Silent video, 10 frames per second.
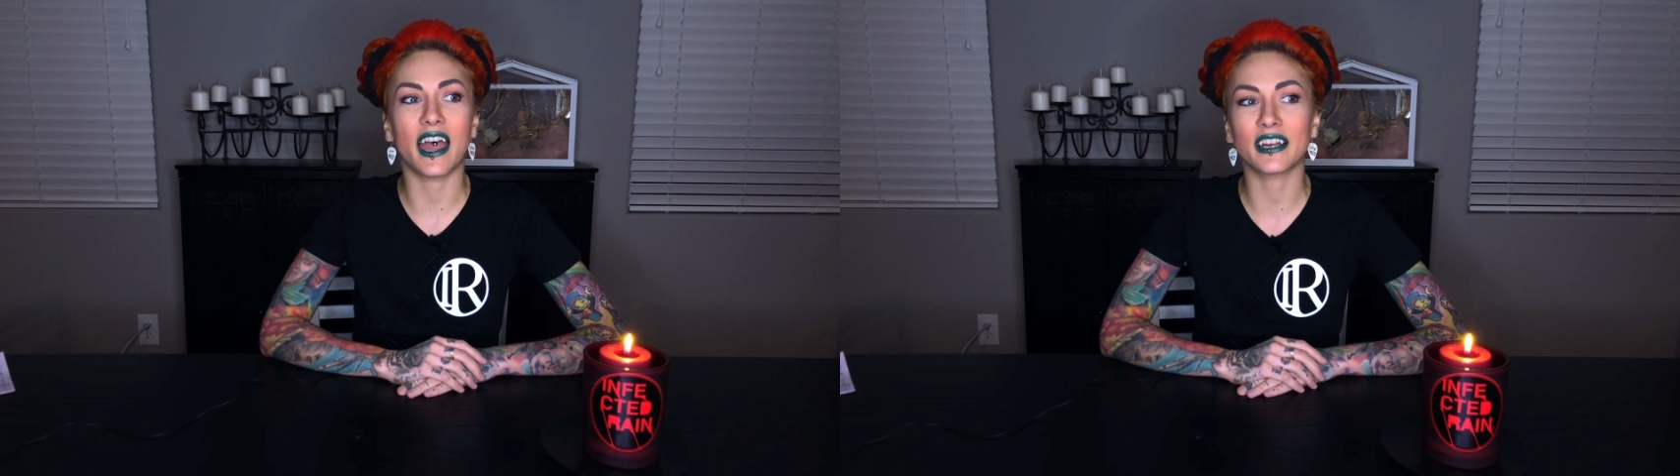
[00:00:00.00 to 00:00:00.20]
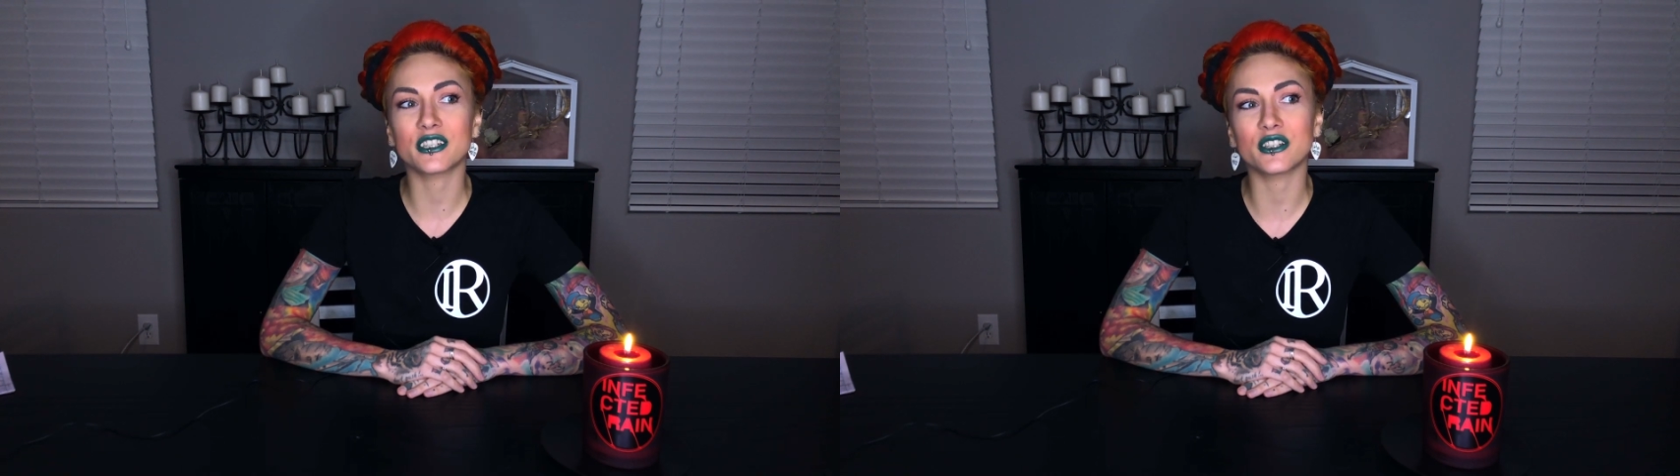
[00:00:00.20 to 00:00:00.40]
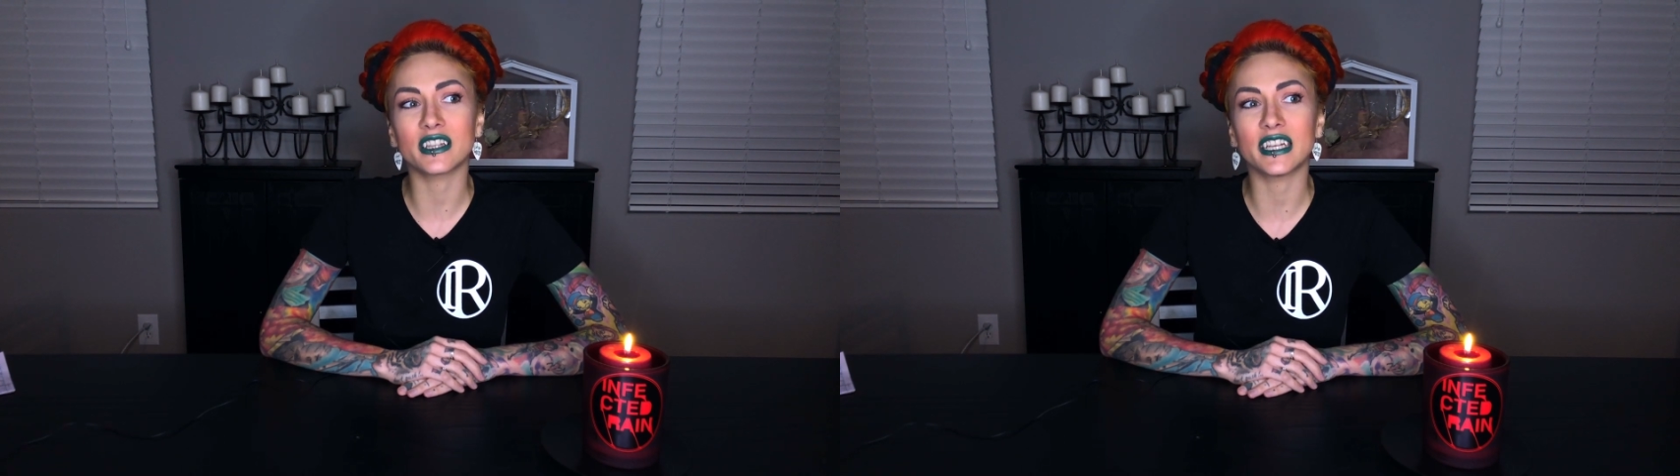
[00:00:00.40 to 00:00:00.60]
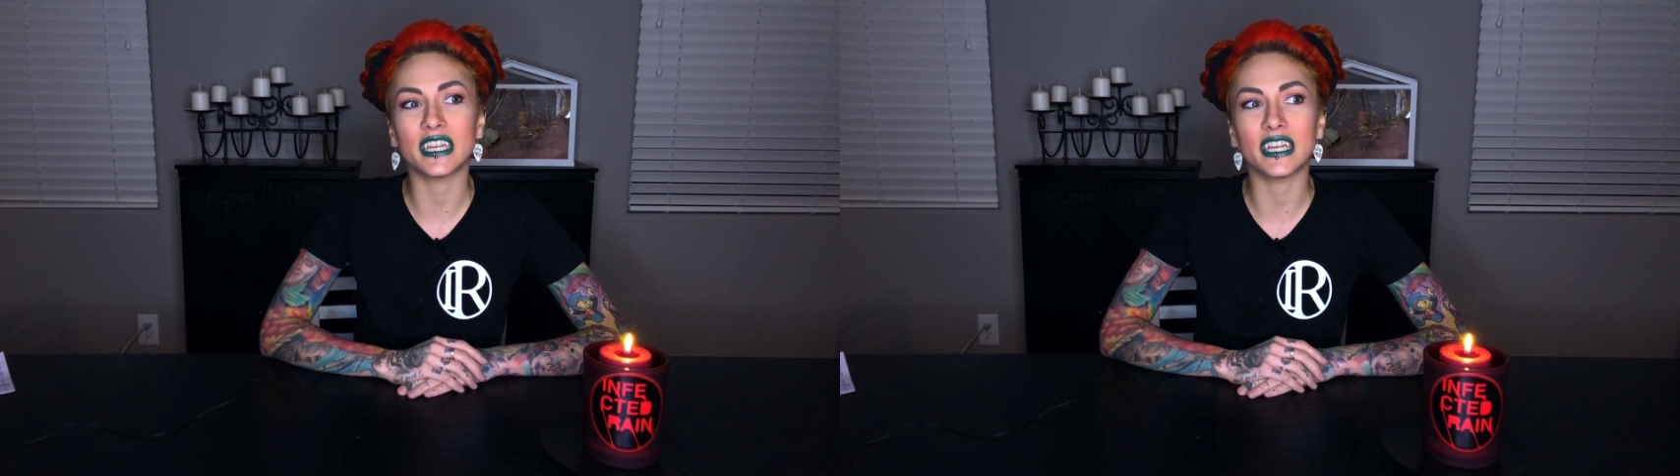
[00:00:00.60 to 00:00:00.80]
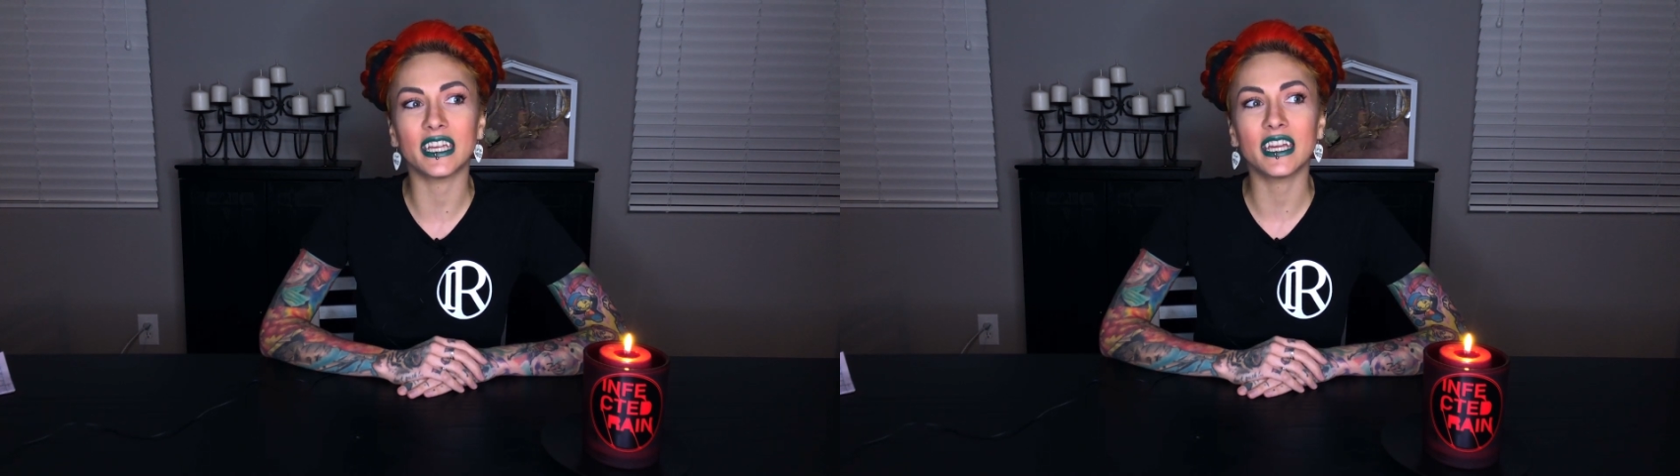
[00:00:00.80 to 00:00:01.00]

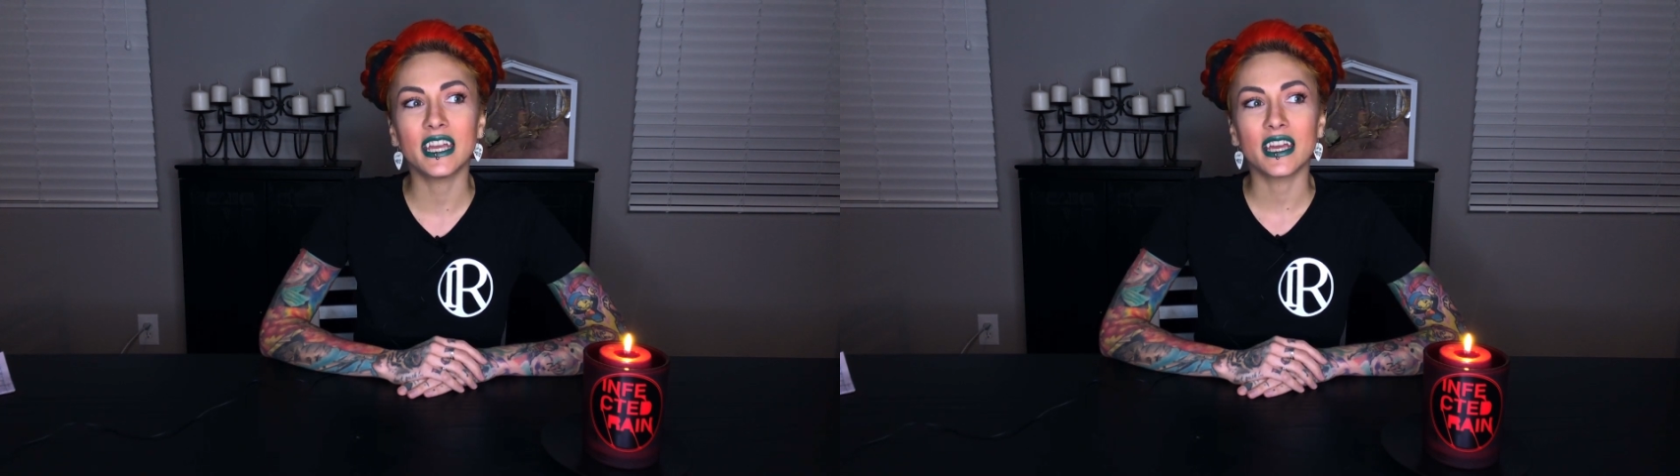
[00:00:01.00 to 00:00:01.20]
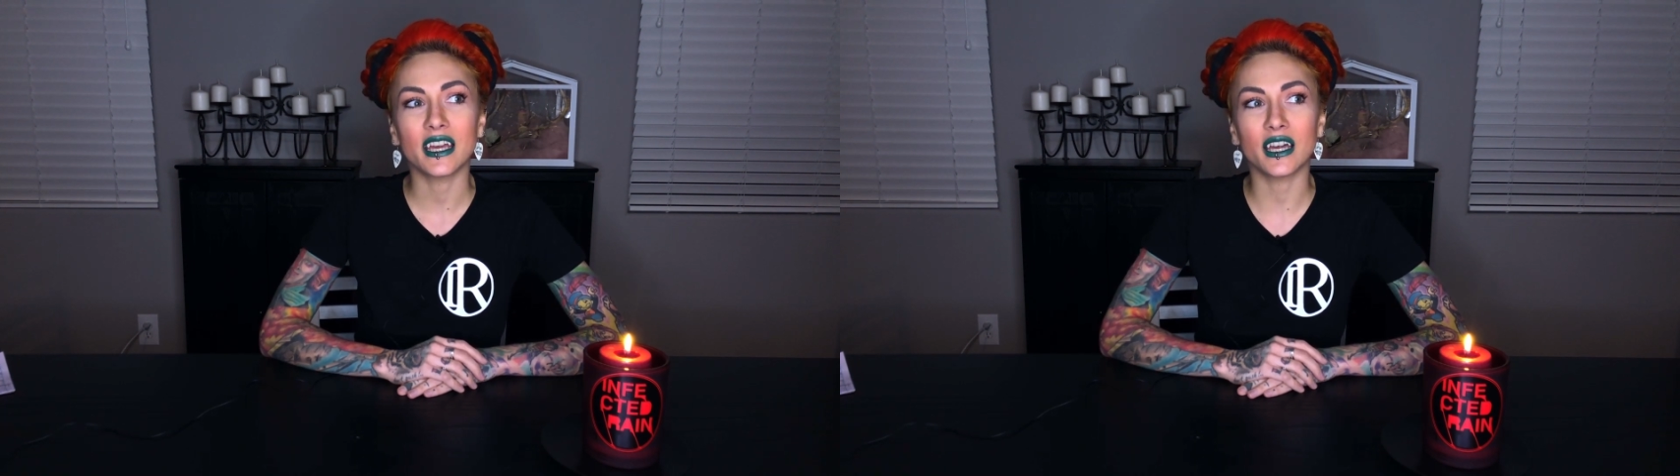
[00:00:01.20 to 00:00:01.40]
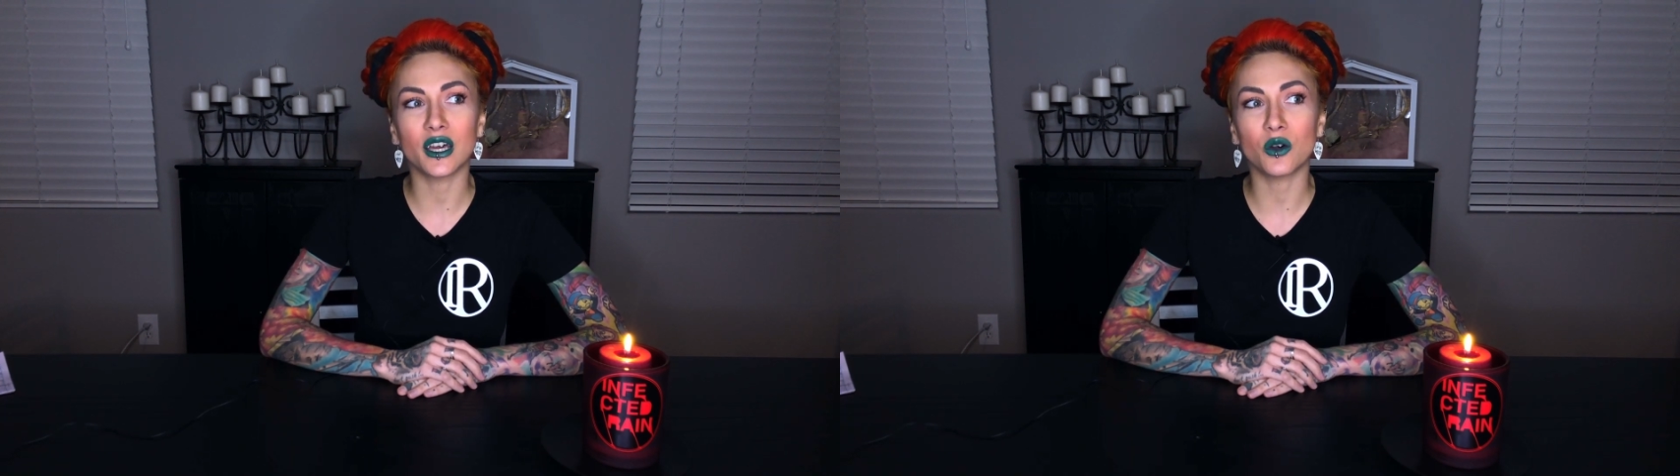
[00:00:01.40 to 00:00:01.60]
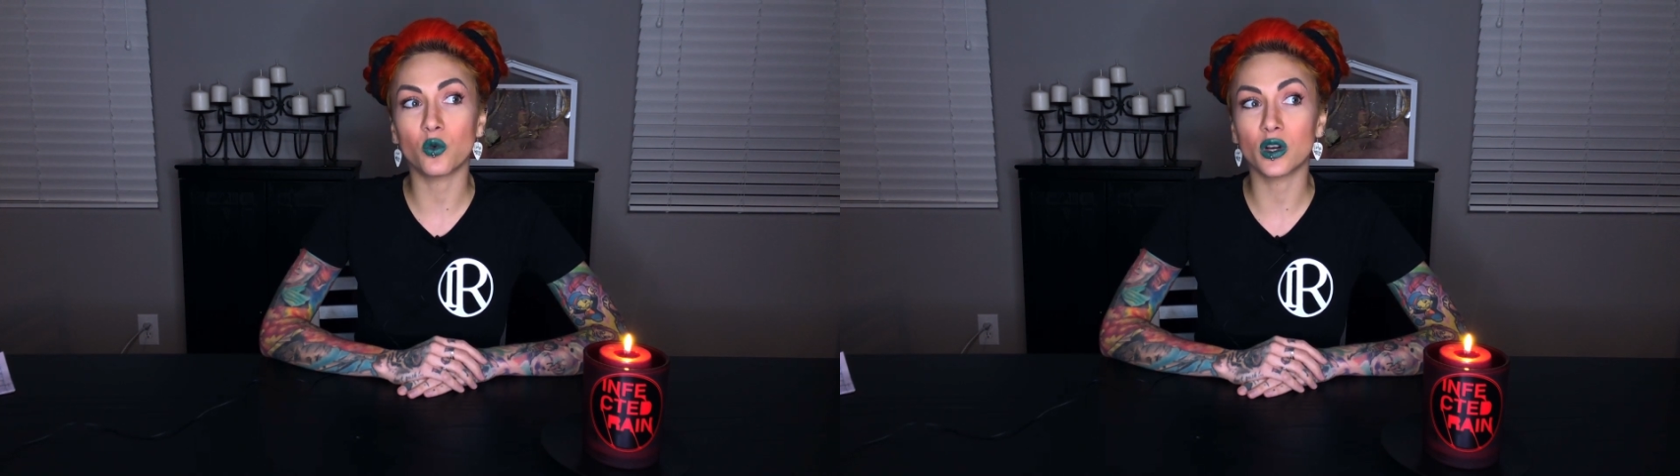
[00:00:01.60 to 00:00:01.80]
actually uh,